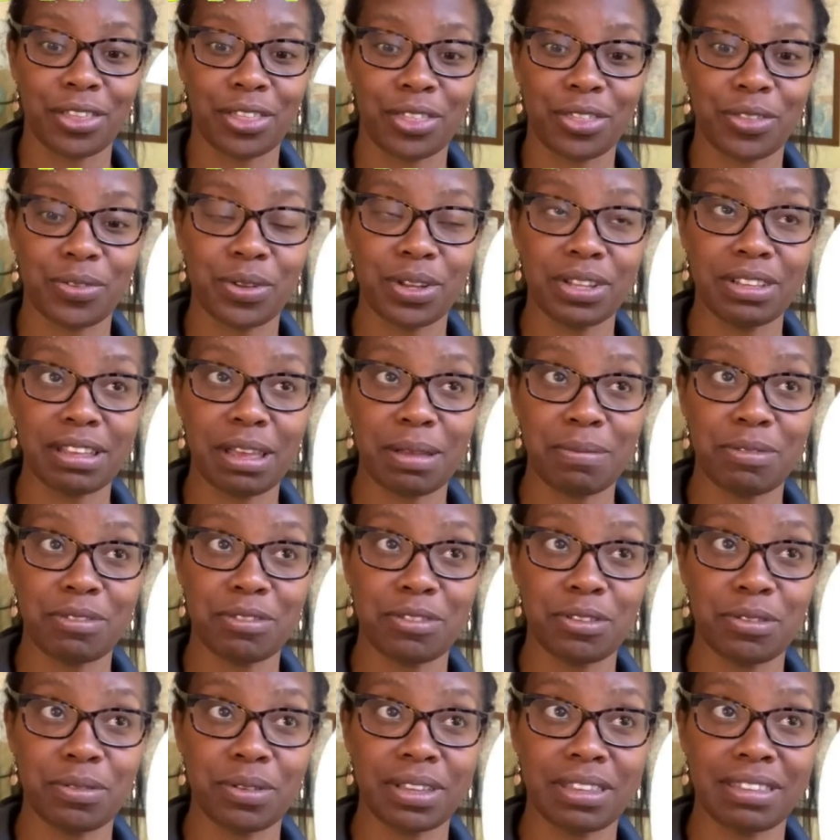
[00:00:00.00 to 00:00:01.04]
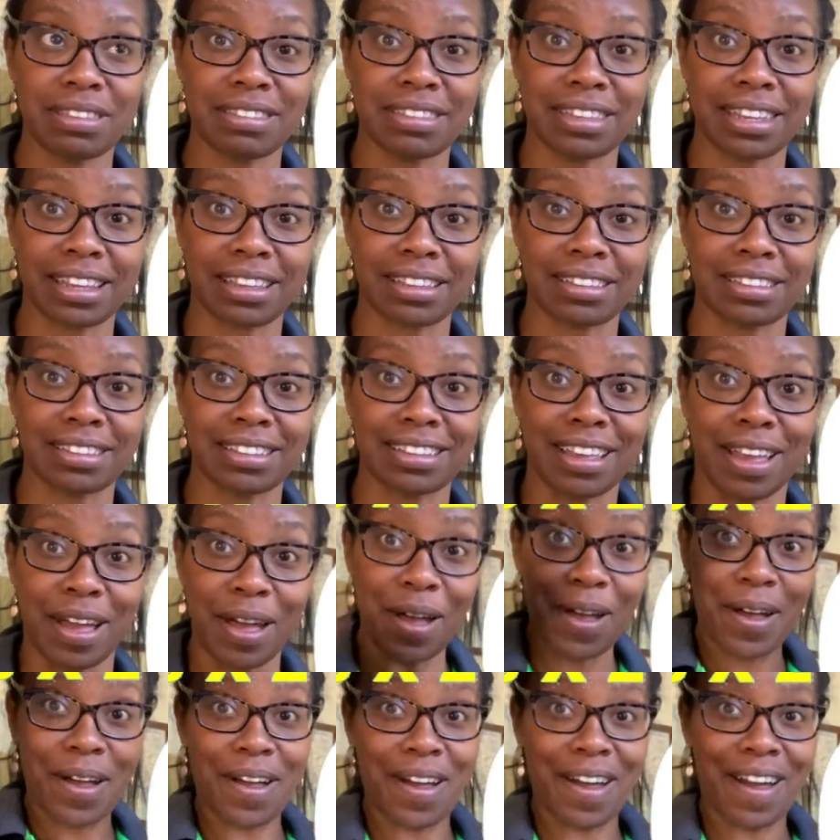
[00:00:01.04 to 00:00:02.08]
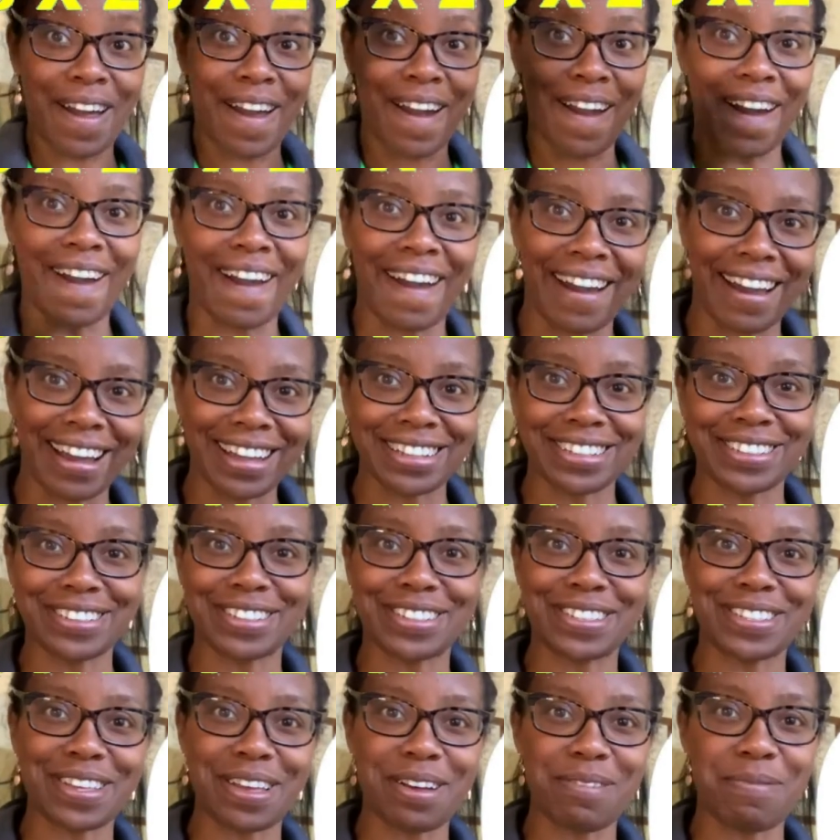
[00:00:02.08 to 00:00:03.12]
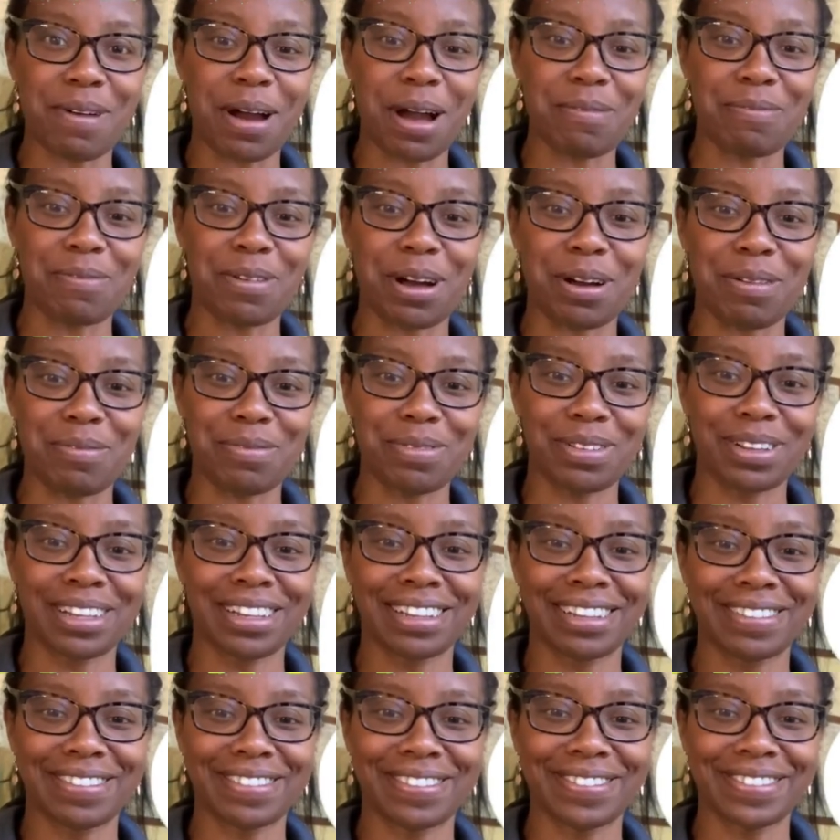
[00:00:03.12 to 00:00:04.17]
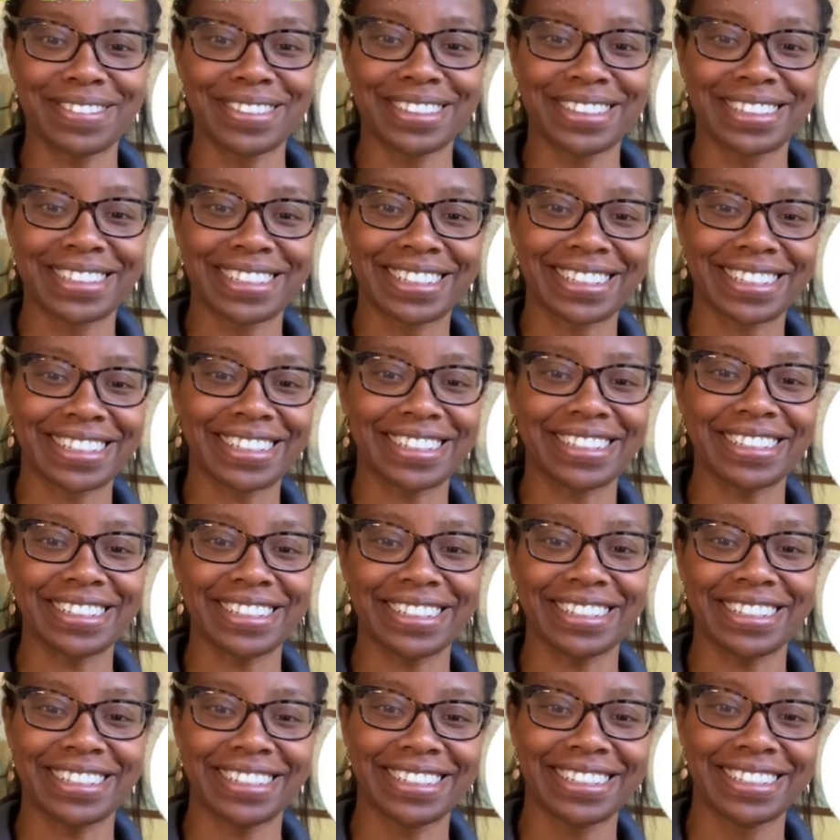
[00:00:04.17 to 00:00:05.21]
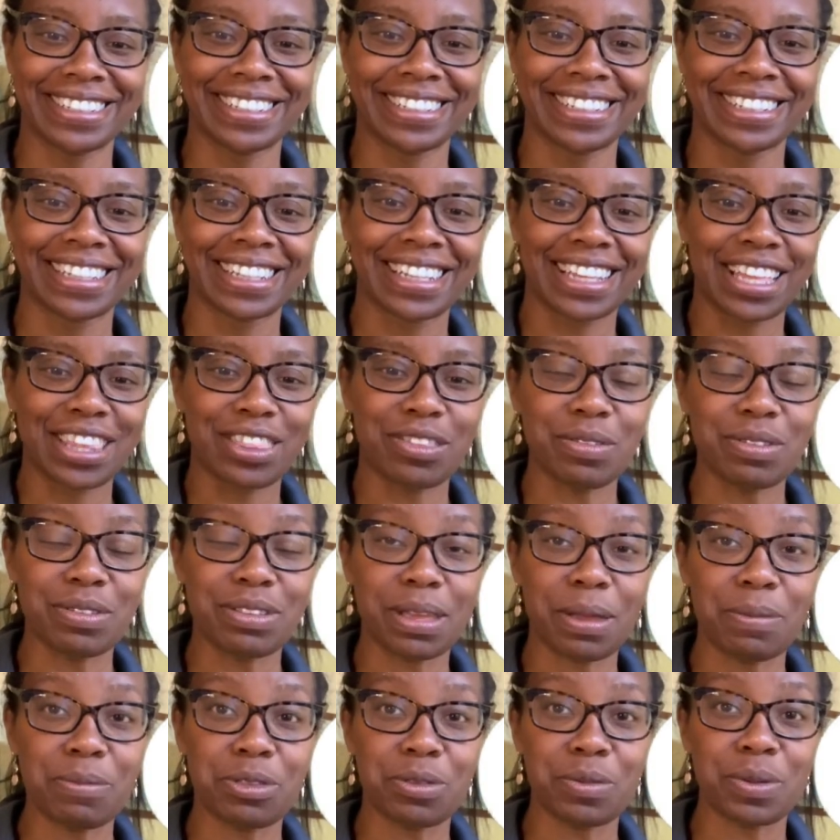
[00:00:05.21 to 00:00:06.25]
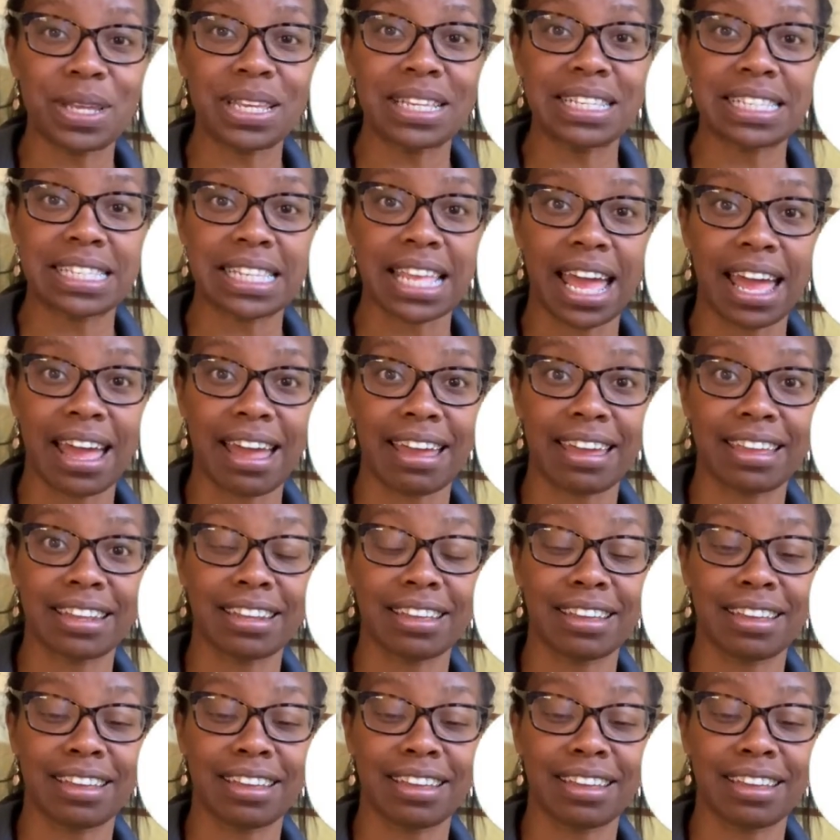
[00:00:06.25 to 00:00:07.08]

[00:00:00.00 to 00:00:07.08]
3 times 2 is 6. I should have saw it pop up. Good. 3 times 3 is 9.